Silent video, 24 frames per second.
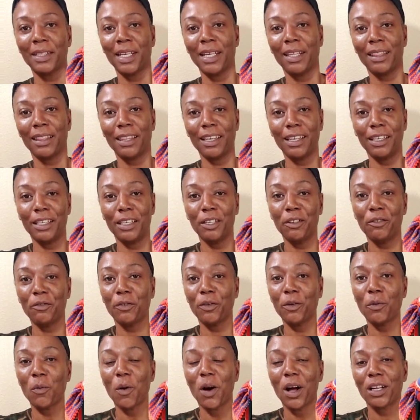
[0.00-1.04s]
Thank you for
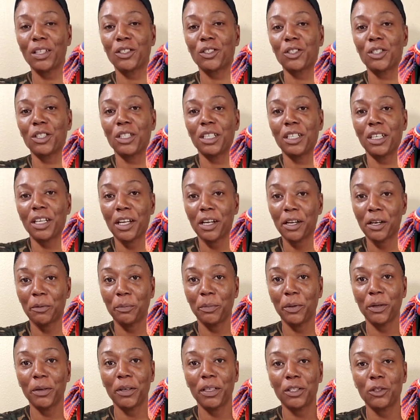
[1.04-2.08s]
watching, and I hope
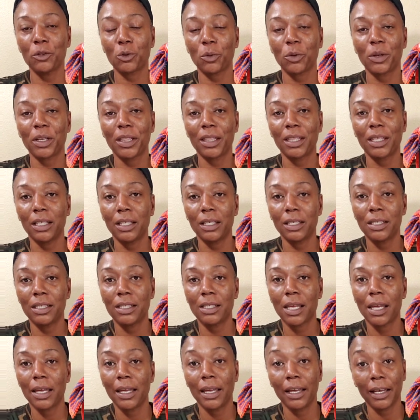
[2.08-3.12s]
you enjoyed these
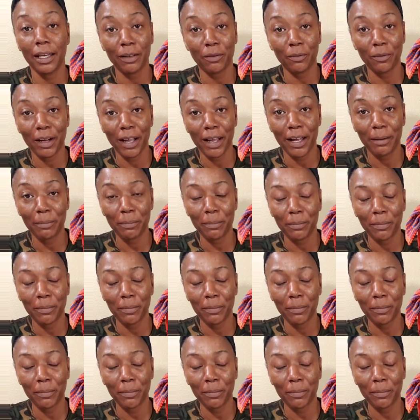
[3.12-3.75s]
headband